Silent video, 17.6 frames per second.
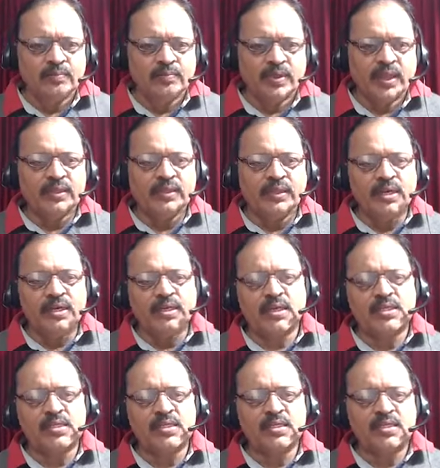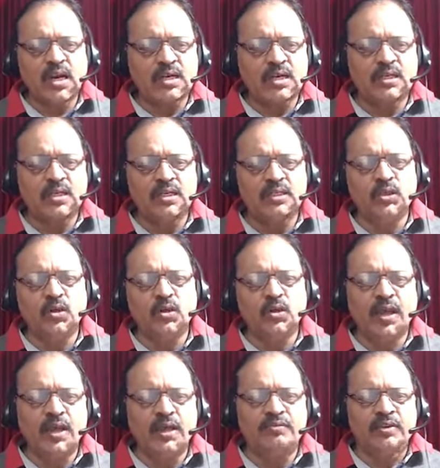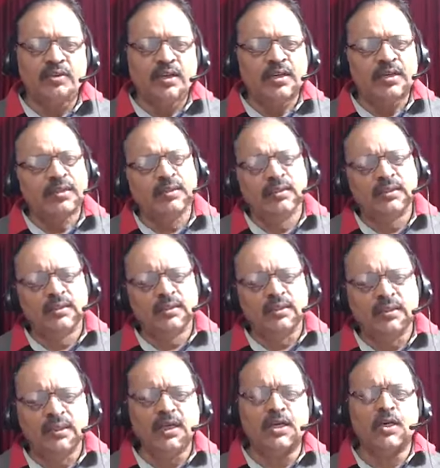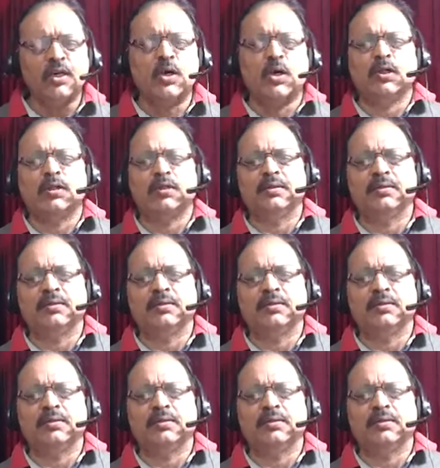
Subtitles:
and then constructing your life thereon.